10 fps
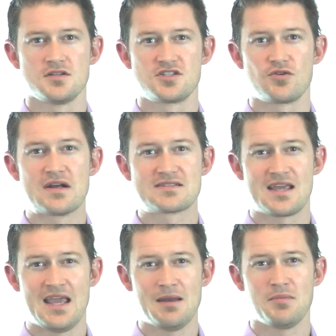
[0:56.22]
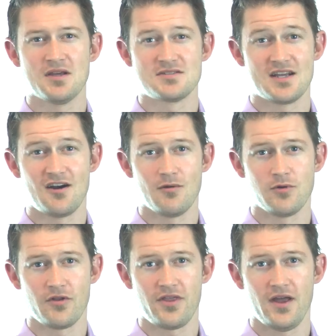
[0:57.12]
Stress can be a
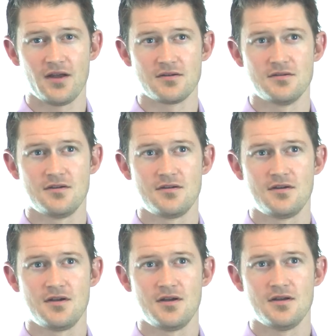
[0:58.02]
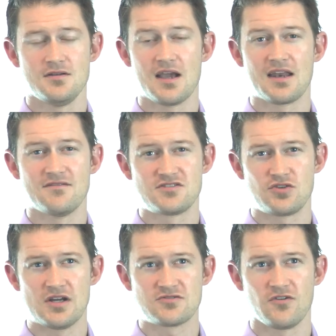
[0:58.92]
terrible thing. Negative
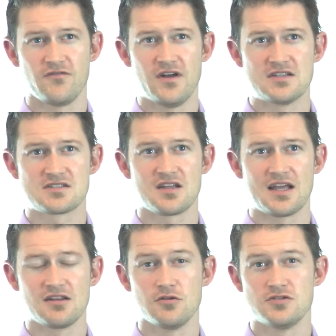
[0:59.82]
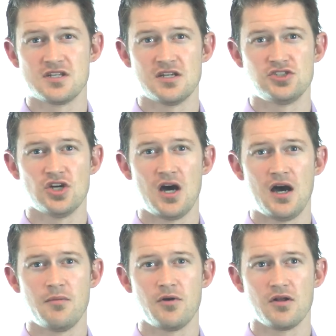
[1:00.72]
stressful events like losing a
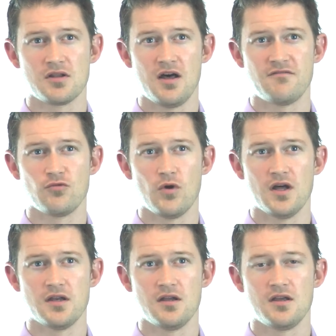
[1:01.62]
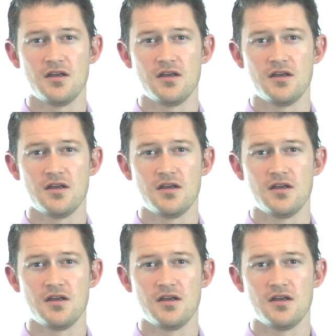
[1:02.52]
job or a loved one